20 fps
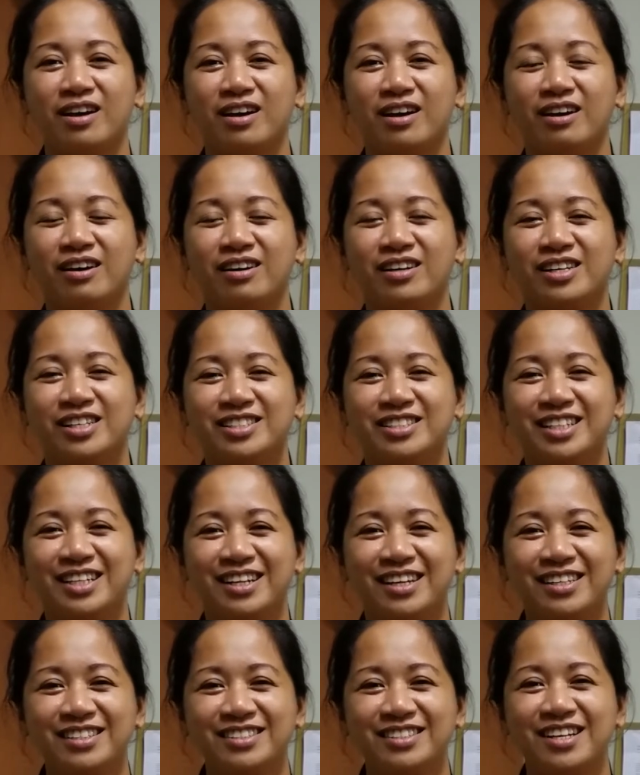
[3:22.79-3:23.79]

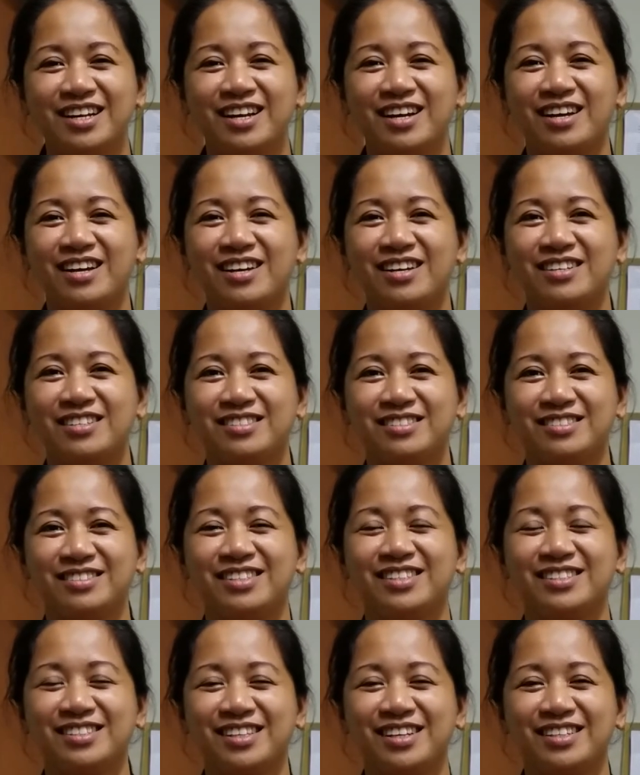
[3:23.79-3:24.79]
caldereta,
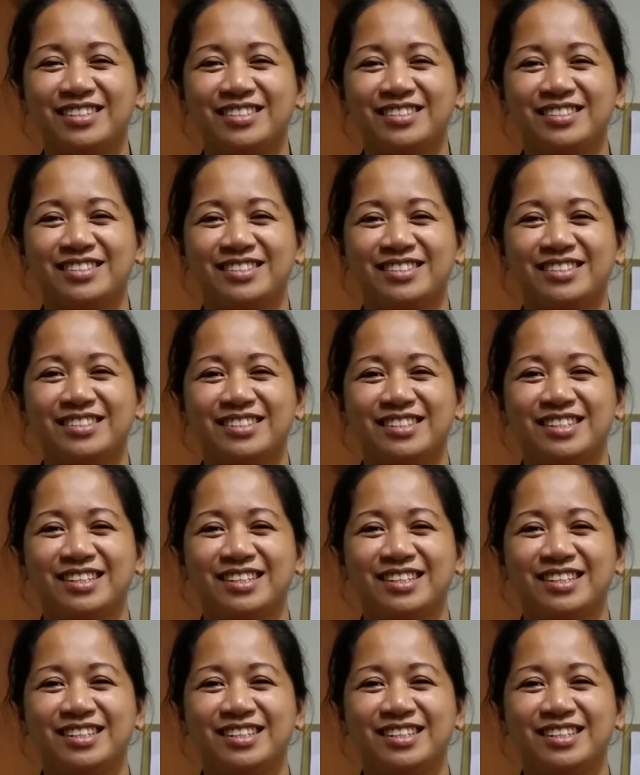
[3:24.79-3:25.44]
like that.